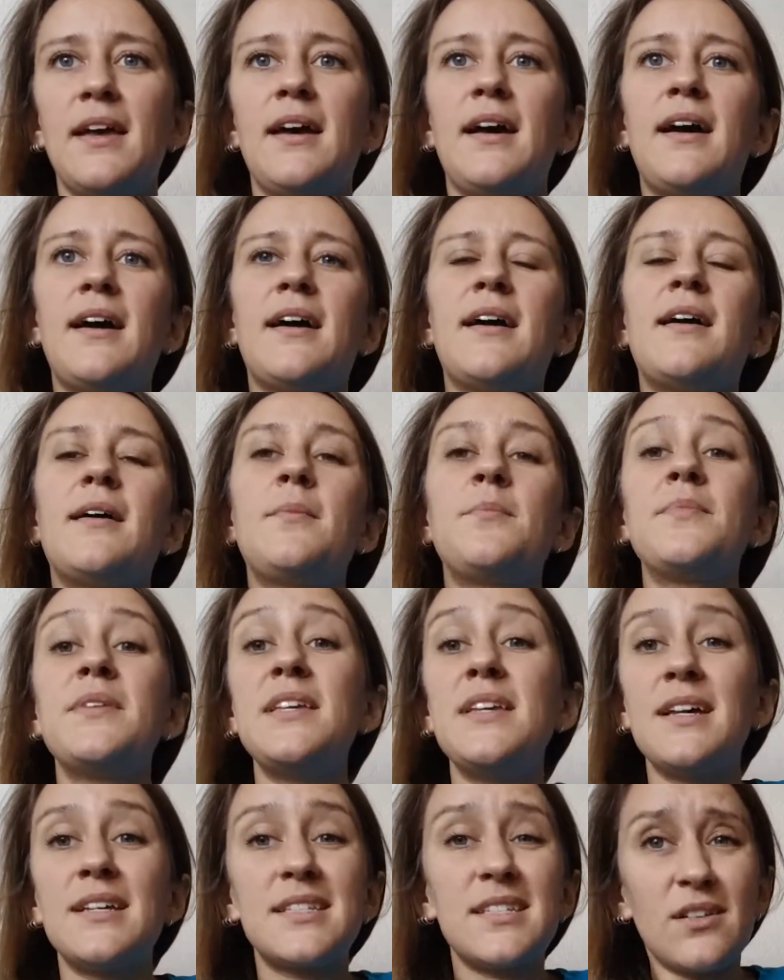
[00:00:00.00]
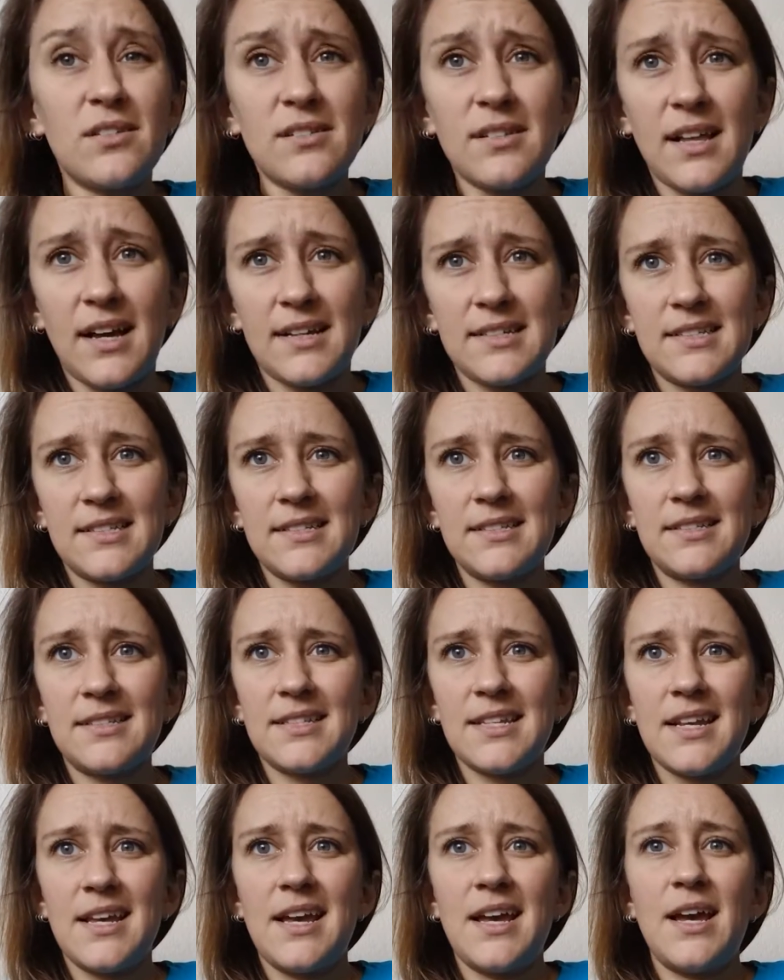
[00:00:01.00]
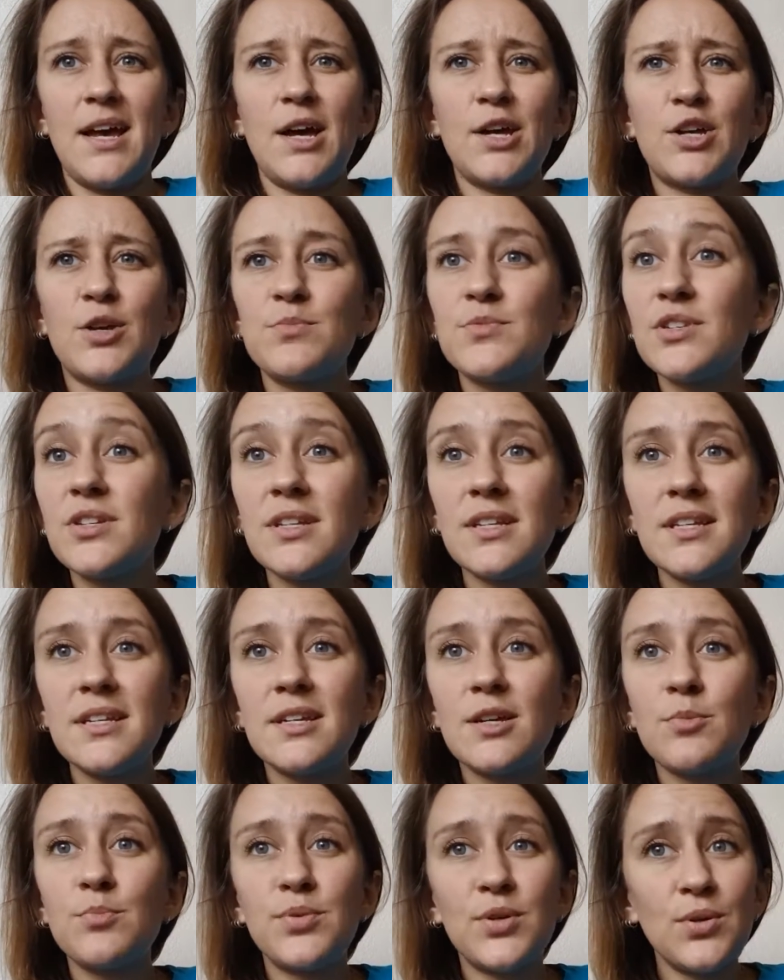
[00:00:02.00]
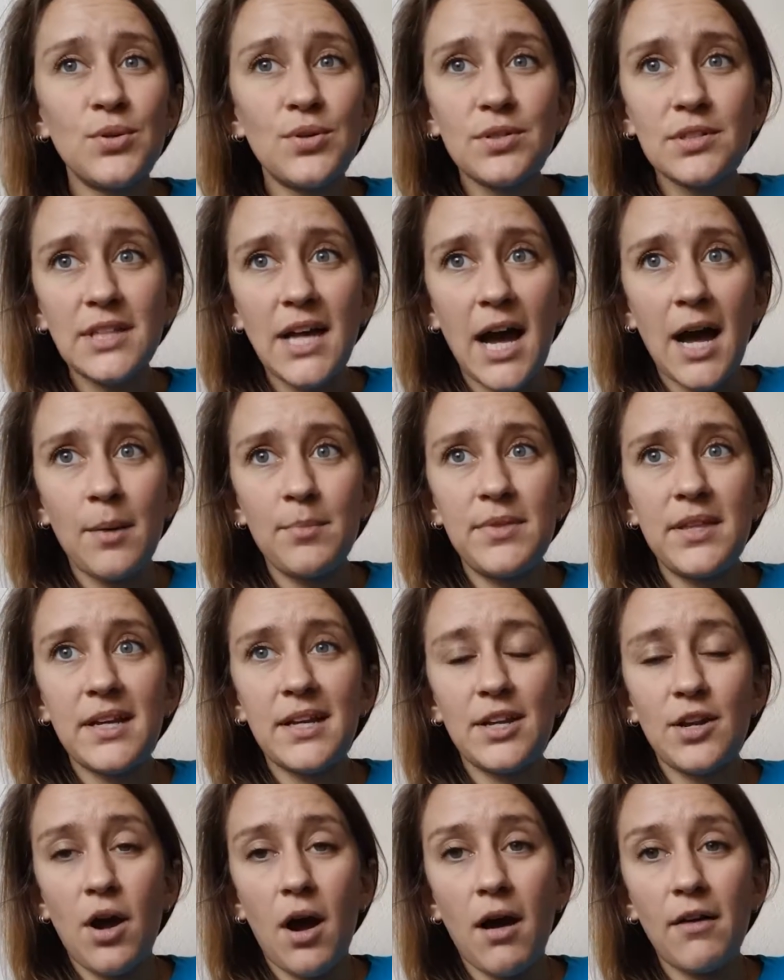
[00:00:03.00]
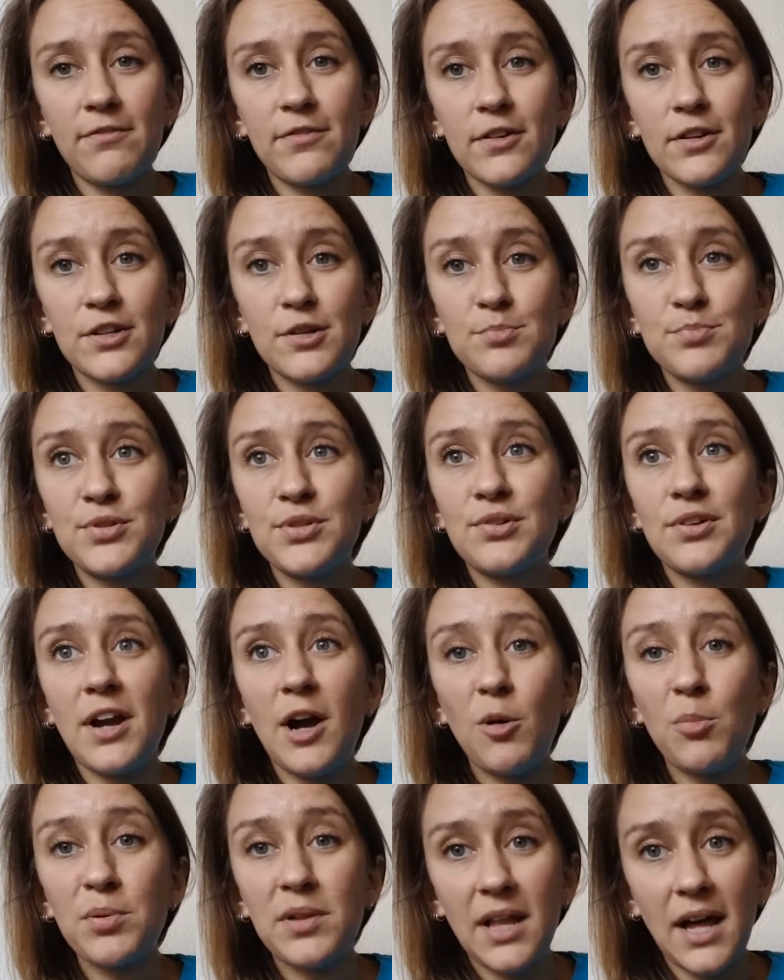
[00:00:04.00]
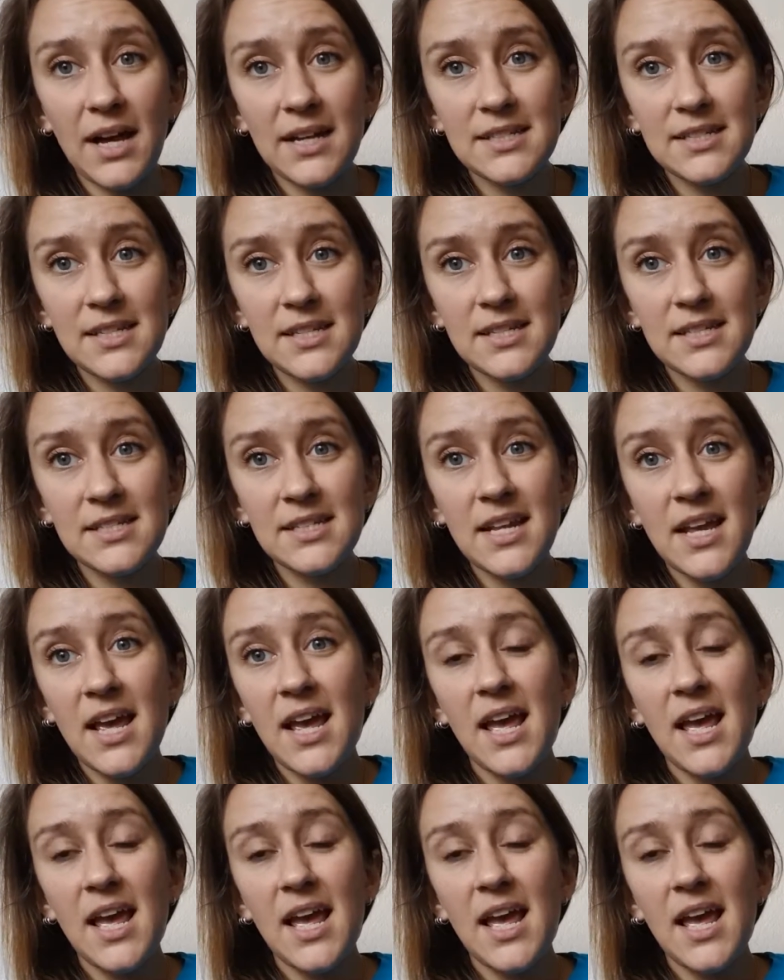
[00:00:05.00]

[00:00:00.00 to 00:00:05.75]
ESL classes, a community computer lab that can offer computer help classes